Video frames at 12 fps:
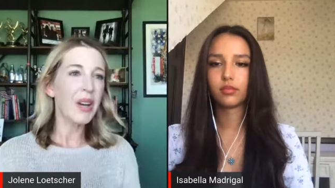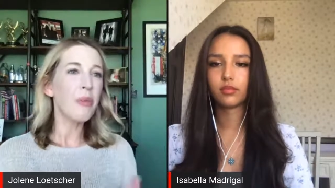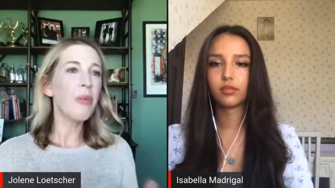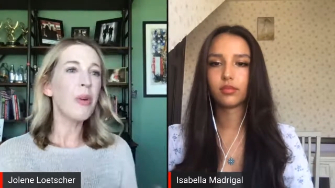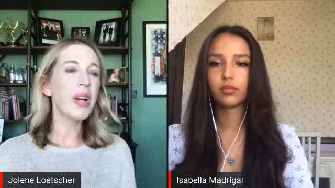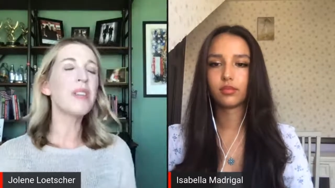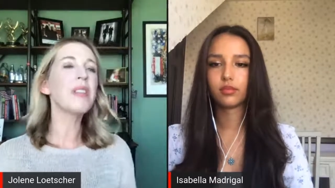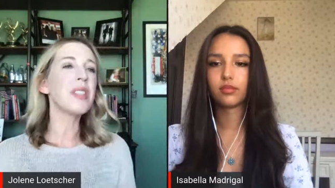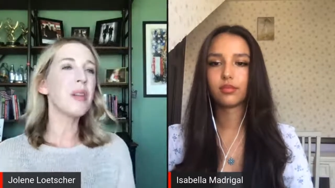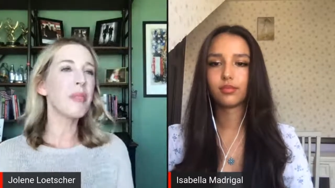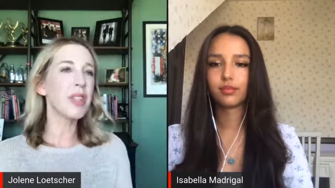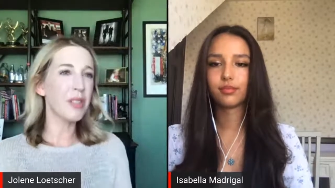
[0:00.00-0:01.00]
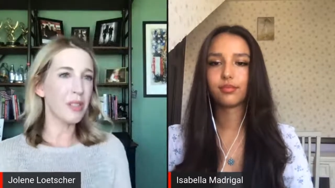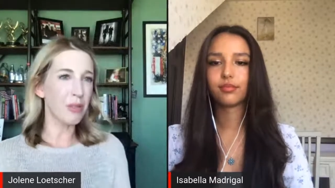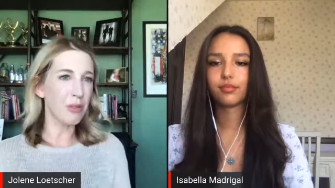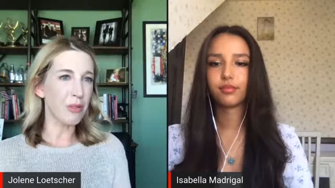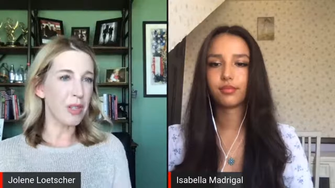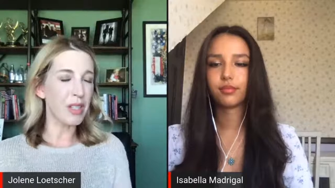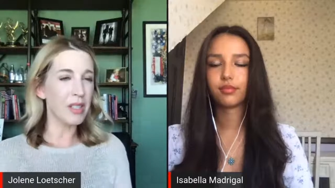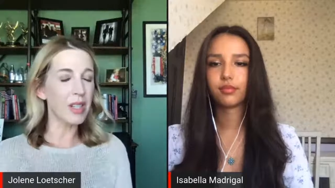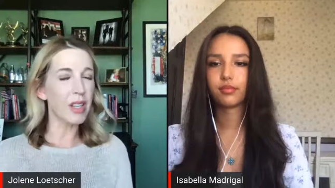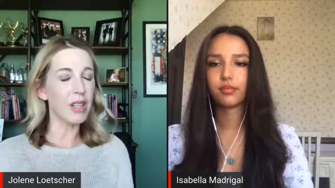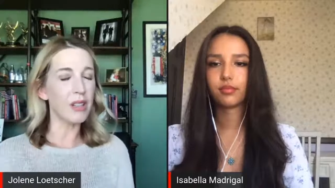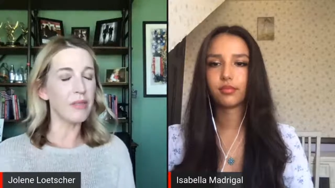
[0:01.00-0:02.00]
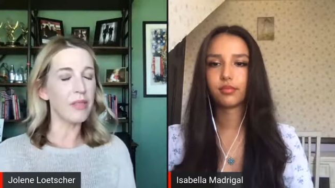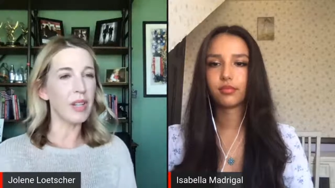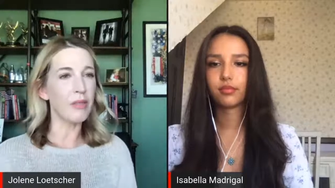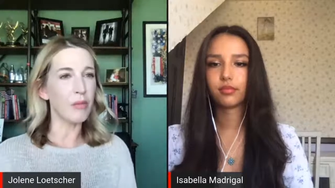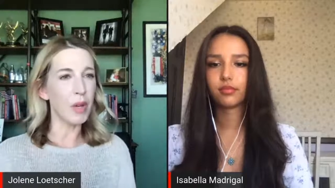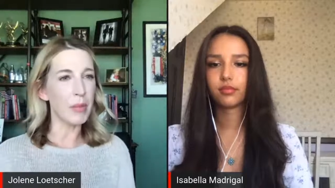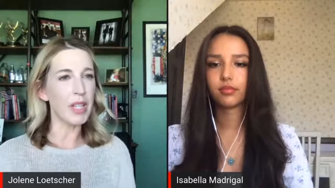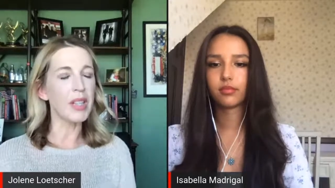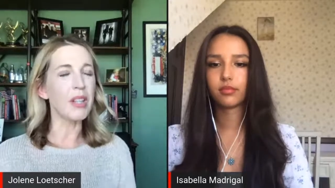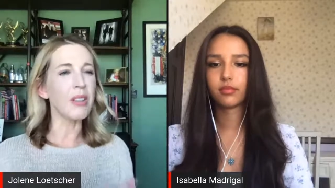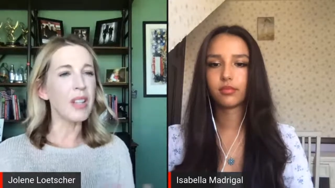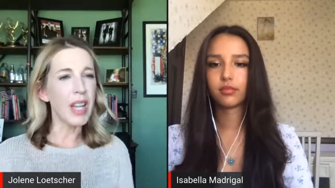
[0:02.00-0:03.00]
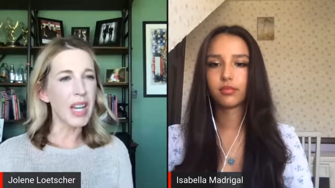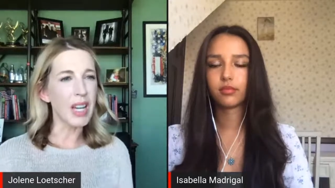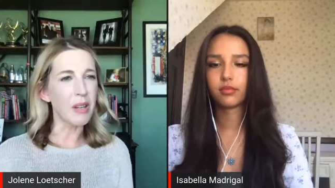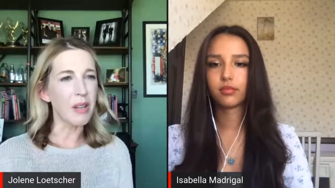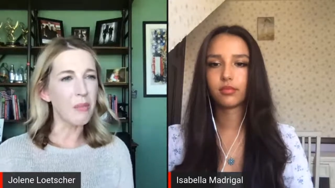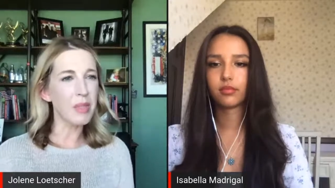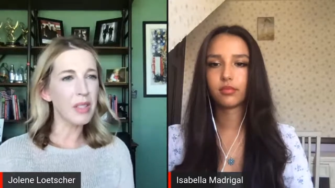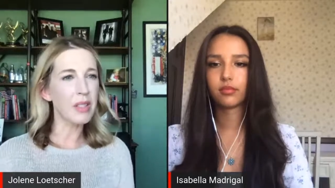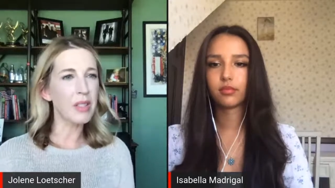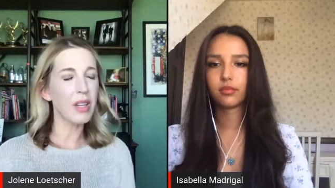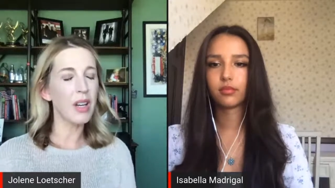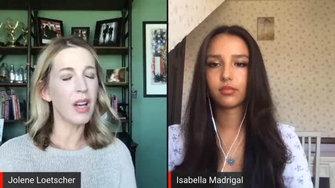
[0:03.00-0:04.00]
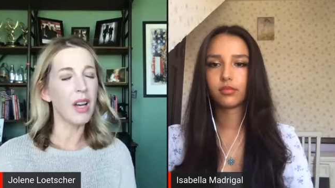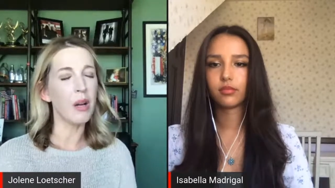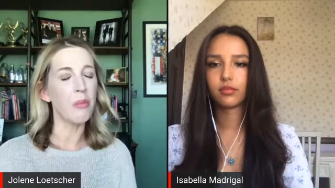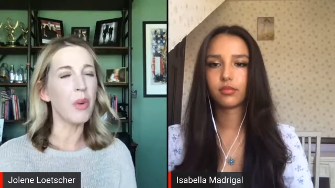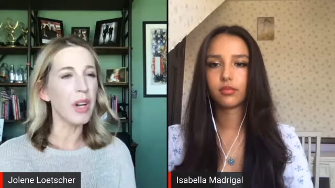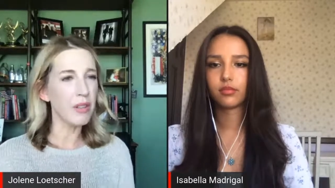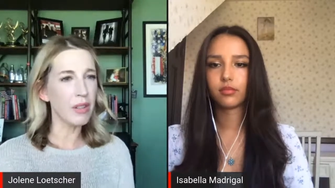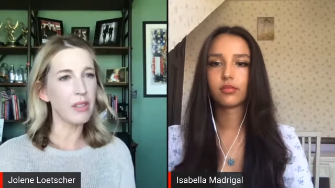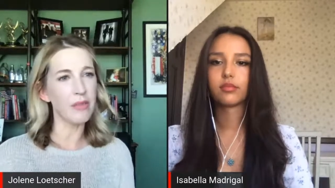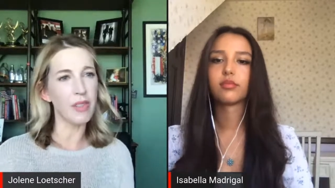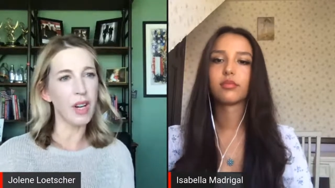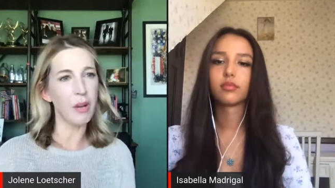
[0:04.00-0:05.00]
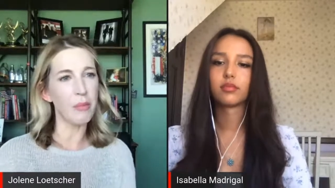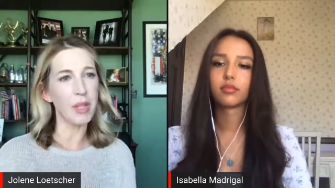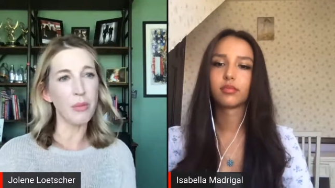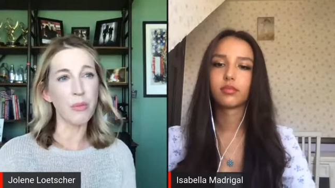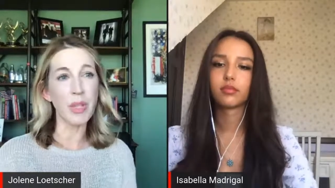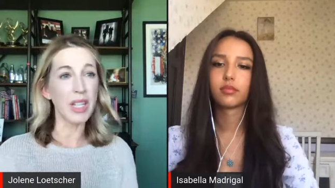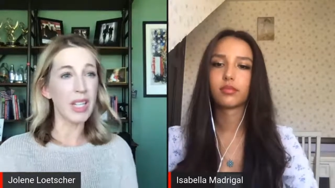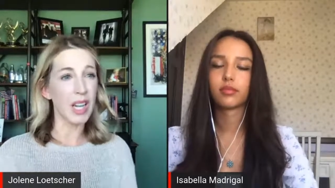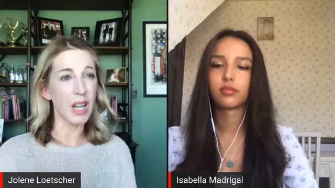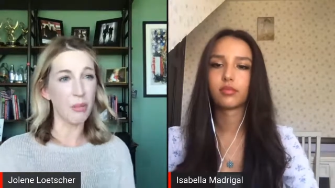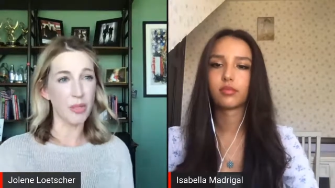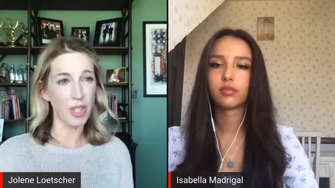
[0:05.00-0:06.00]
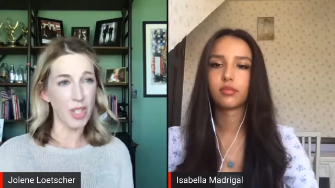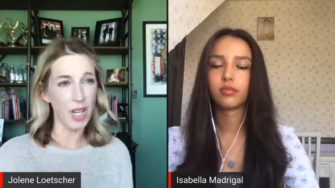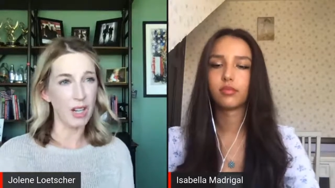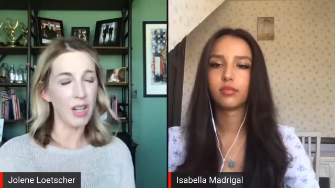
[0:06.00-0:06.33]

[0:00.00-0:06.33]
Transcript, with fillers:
Speaker 1: before we did this. What, what, are some of the stories women, of, of their, names, um, where they're, um, from, where they're from, that we can